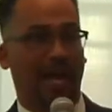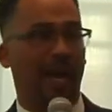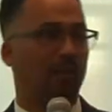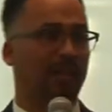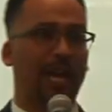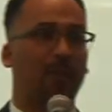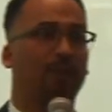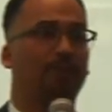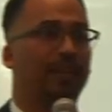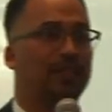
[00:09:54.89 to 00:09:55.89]
How is
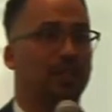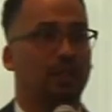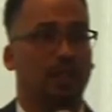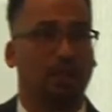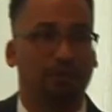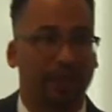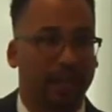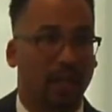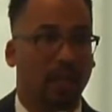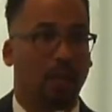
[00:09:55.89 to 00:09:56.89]
hyperinflation going to
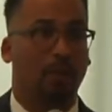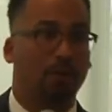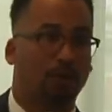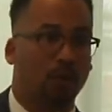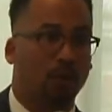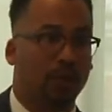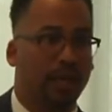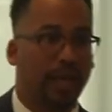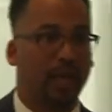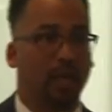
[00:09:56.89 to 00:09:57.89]
affect my
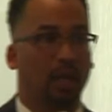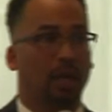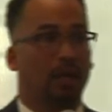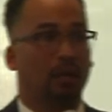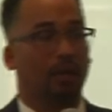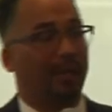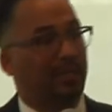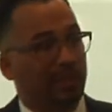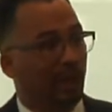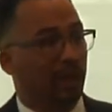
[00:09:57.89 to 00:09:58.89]
401k?
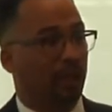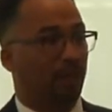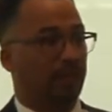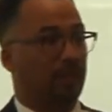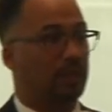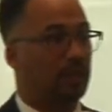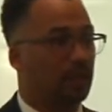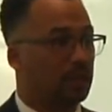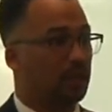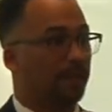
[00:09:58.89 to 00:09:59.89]
Nobody's talking about these
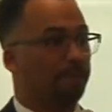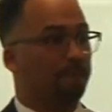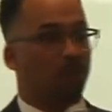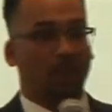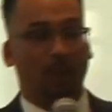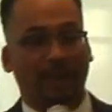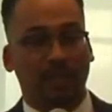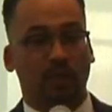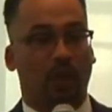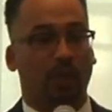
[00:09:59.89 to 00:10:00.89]
things.
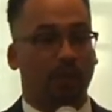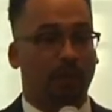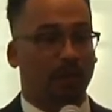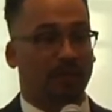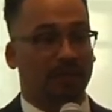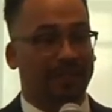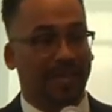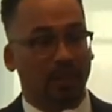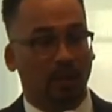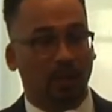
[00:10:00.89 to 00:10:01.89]
Nobody's talking about the
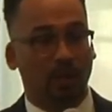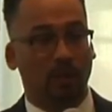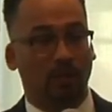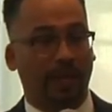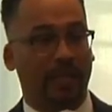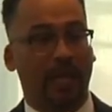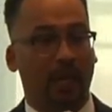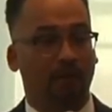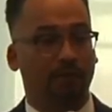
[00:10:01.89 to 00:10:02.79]
debt load right now.